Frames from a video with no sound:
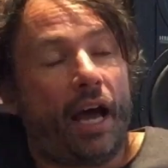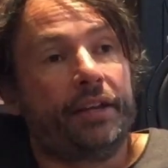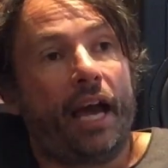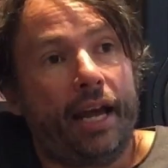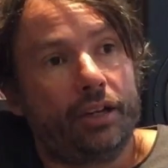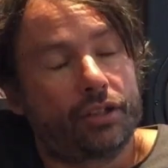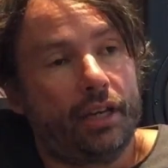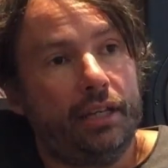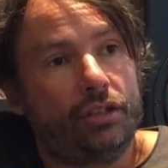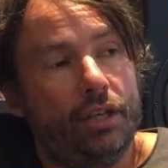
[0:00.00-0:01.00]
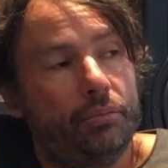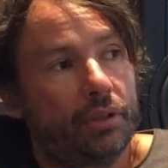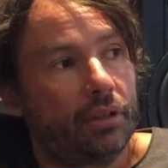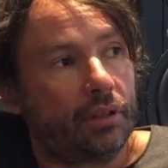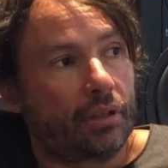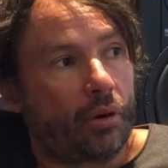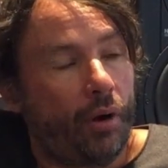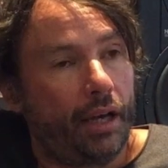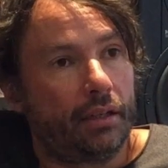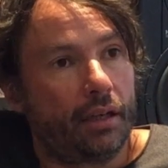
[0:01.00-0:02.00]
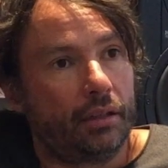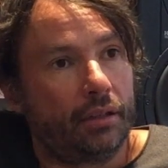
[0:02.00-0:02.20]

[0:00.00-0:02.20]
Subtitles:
and actually she quite.